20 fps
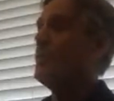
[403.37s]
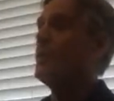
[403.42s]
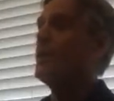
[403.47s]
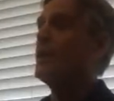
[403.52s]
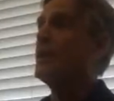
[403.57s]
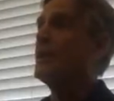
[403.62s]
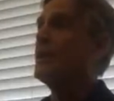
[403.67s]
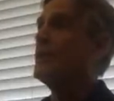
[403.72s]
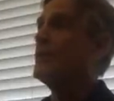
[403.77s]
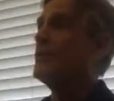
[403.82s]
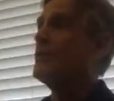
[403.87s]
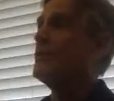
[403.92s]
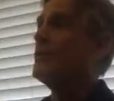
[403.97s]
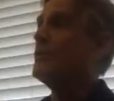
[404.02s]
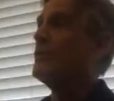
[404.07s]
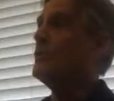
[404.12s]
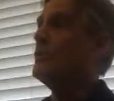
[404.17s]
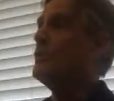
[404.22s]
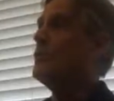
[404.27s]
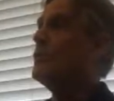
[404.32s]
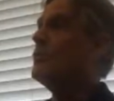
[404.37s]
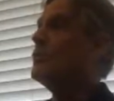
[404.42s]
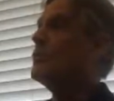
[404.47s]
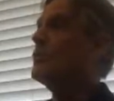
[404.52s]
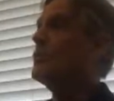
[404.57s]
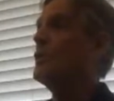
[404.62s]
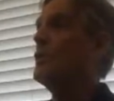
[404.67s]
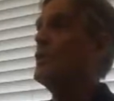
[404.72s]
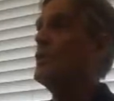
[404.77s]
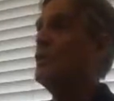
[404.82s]
Political,
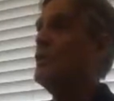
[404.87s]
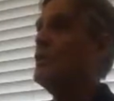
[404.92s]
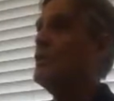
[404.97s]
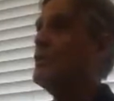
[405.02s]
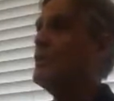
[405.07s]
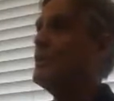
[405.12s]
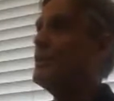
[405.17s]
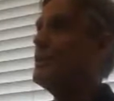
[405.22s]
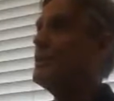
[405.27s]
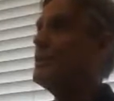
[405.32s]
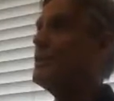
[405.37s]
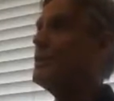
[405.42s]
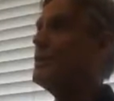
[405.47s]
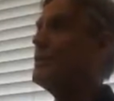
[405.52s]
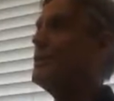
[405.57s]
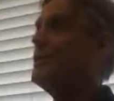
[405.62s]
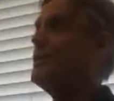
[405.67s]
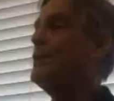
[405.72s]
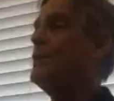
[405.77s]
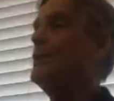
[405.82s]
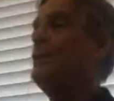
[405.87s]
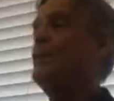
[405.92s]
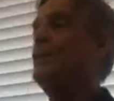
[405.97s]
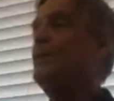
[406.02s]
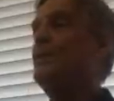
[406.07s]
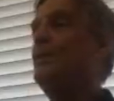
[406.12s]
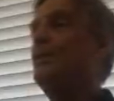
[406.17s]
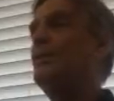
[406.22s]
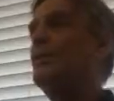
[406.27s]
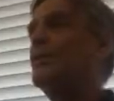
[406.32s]
religious,
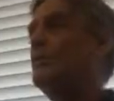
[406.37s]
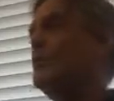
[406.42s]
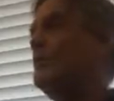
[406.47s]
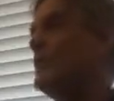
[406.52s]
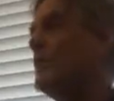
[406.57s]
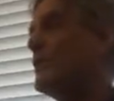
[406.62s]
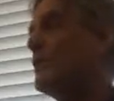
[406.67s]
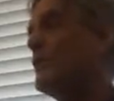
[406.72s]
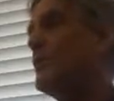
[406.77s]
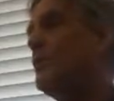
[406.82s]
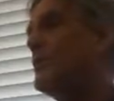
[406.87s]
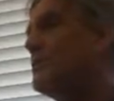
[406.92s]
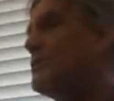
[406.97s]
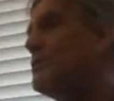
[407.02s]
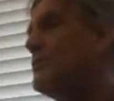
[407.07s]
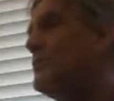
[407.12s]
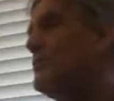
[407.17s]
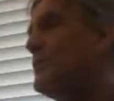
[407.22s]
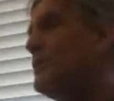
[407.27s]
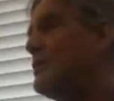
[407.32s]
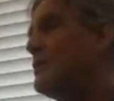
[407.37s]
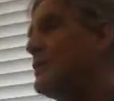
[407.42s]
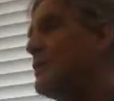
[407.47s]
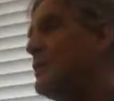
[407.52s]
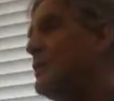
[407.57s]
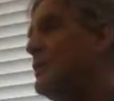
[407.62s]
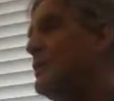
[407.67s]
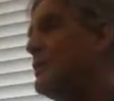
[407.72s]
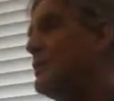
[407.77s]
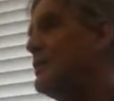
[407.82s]
terrorism
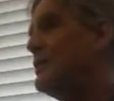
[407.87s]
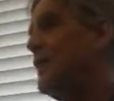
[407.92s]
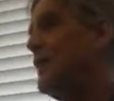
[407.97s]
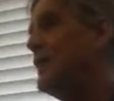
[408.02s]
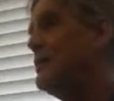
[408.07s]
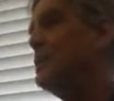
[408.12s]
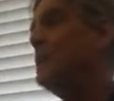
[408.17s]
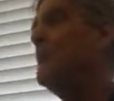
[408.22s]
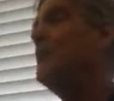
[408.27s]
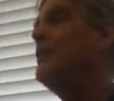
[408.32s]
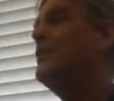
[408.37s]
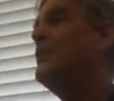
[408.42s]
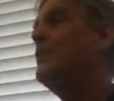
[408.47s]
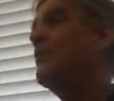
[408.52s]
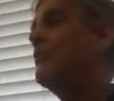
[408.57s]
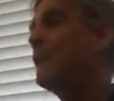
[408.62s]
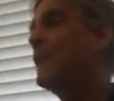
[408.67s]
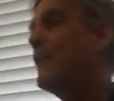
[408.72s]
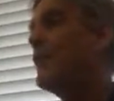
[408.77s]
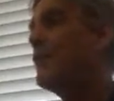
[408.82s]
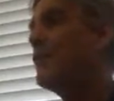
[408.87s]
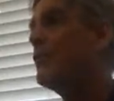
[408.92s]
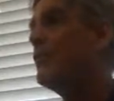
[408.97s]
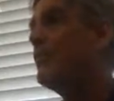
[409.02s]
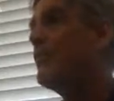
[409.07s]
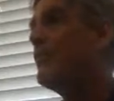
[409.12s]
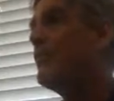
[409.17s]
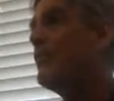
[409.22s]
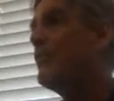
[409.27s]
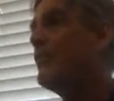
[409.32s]
has been there forever,
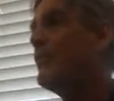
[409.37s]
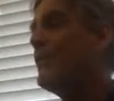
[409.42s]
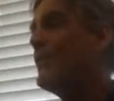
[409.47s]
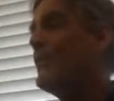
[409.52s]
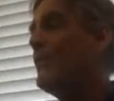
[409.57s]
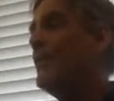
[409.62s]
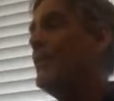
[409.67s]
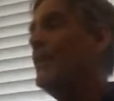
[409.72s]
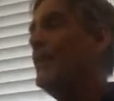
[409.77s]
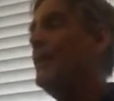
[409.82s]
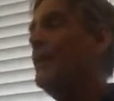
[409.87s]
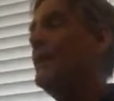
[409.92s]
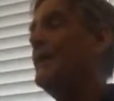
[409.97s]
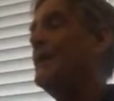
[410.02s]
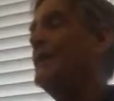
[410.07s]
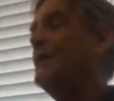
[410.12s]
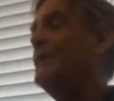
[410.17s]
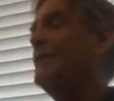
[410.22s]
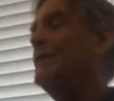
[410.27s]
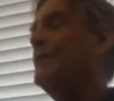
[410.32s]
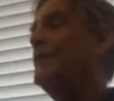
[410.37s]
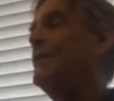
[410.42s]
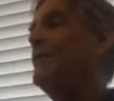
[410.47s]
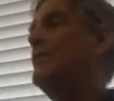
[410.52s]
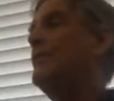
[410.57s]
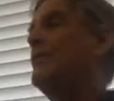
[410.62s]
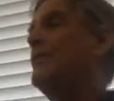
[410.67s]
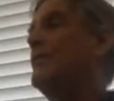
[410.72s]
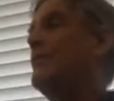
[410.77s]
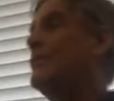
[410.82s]
and
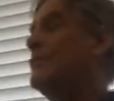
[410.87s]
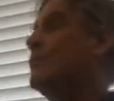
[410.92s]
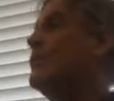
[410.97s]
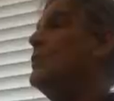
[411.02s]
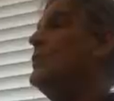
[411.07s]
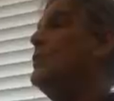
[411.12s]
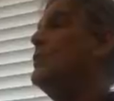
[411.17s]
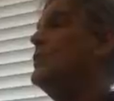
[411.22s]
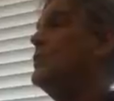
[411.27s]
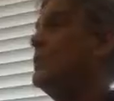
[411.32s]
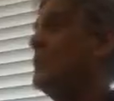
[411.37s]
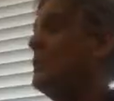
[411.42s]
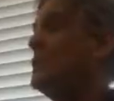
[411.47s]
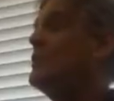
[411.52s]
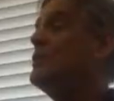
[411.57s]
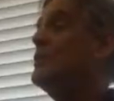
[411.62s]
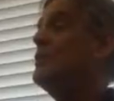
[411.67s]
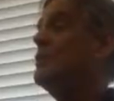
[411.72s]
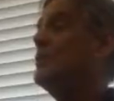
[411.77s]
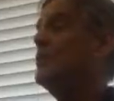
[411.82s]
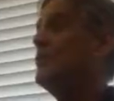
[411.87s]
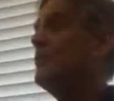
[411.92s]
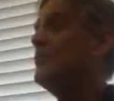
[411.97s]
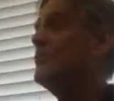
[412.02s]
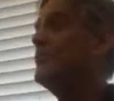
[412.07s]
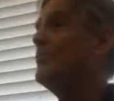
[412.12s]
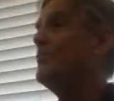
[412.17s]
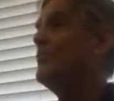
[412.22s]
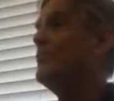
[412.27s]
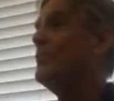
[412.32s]
it's going to continue,
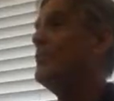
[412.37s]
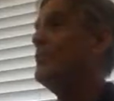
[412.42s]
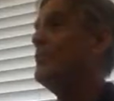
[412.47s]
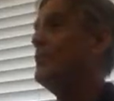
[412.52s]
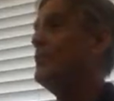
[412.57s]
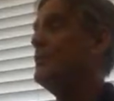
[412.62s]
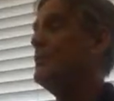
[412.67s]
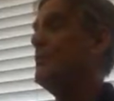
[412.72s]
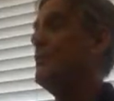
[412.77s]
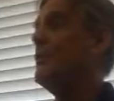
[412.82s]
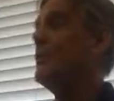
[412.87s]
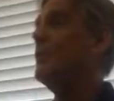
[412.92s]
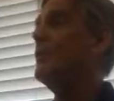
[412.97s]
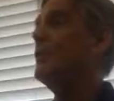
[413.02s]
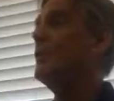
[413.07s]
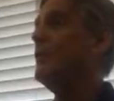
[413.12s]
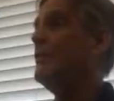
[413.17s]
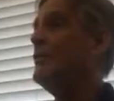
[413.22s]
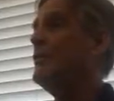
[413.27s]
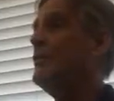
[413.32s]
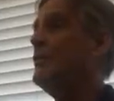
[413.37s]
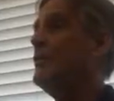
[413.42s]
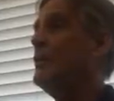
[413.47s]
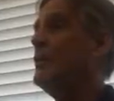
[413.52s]
is my belief.